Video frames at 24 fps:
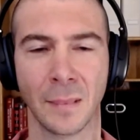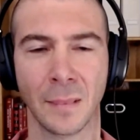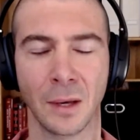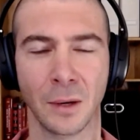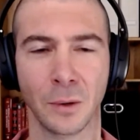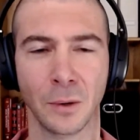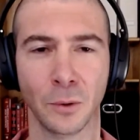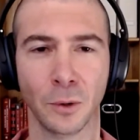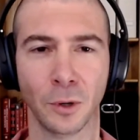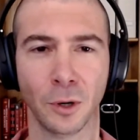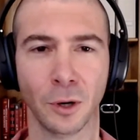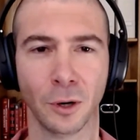
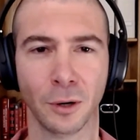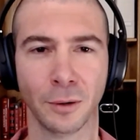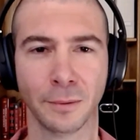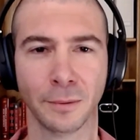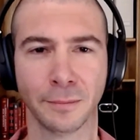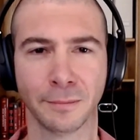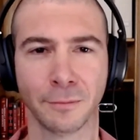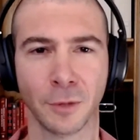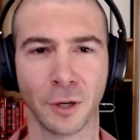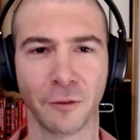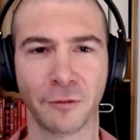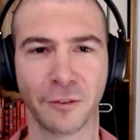
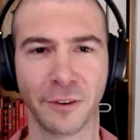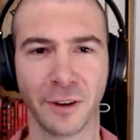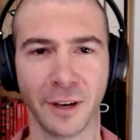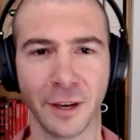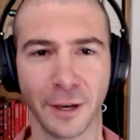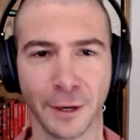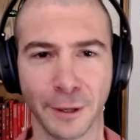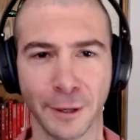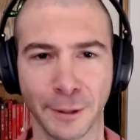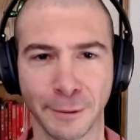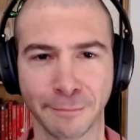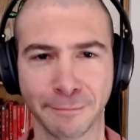Hugo, mon
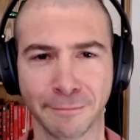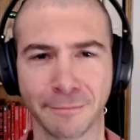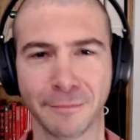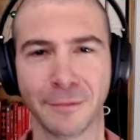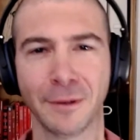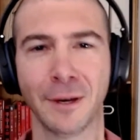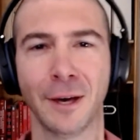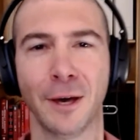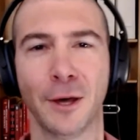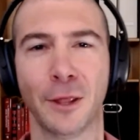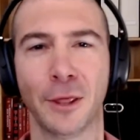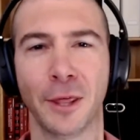frère,
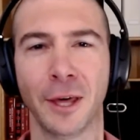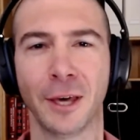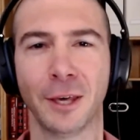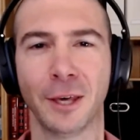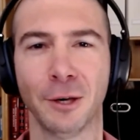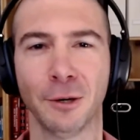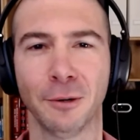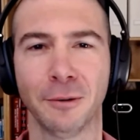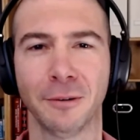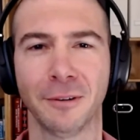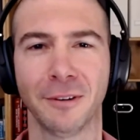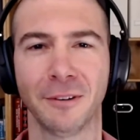thank
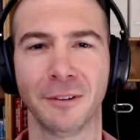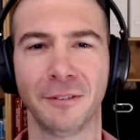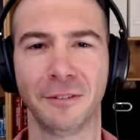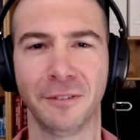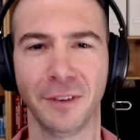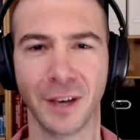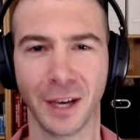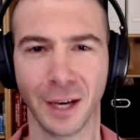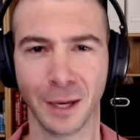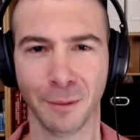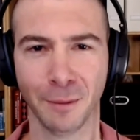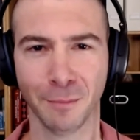you
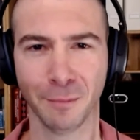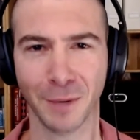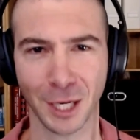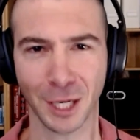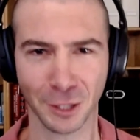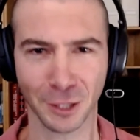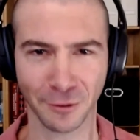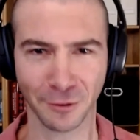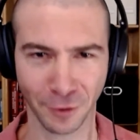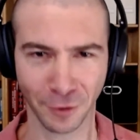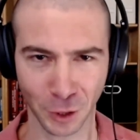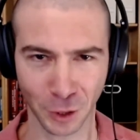very much
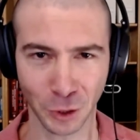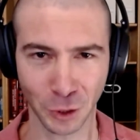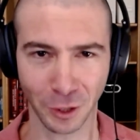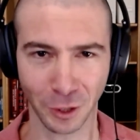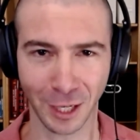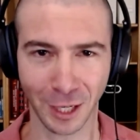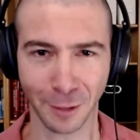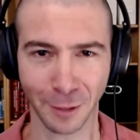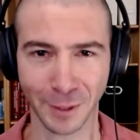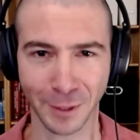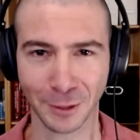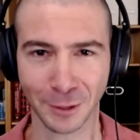for
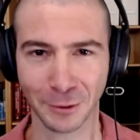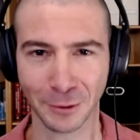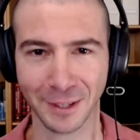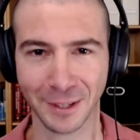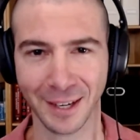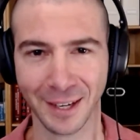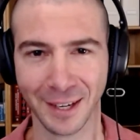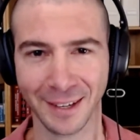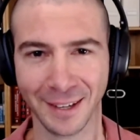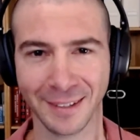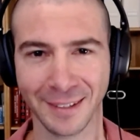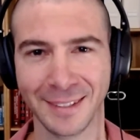joining me
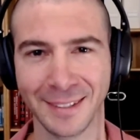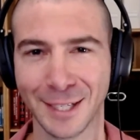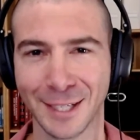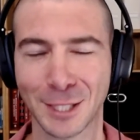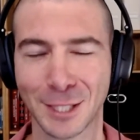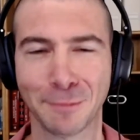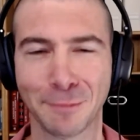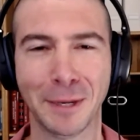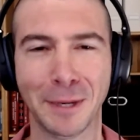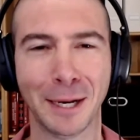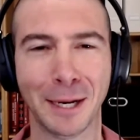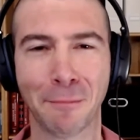today. It's
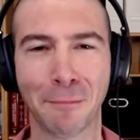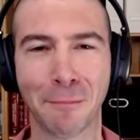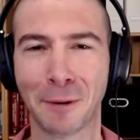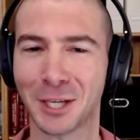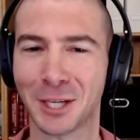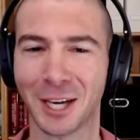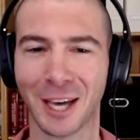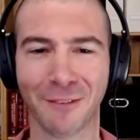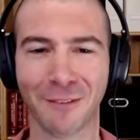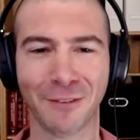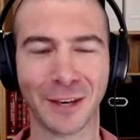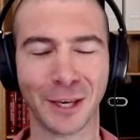been a
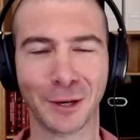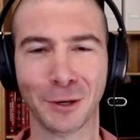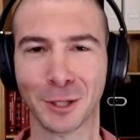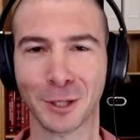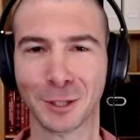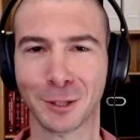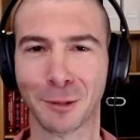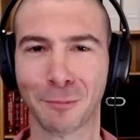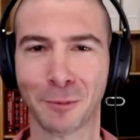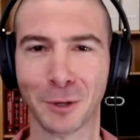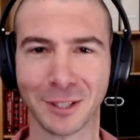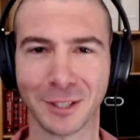pleasure having you
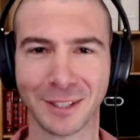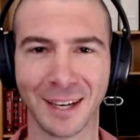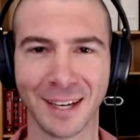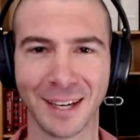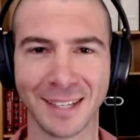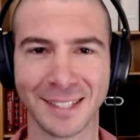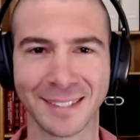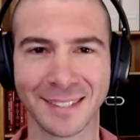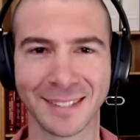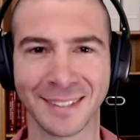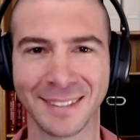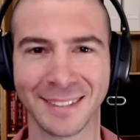on the
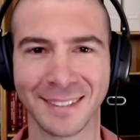podcast.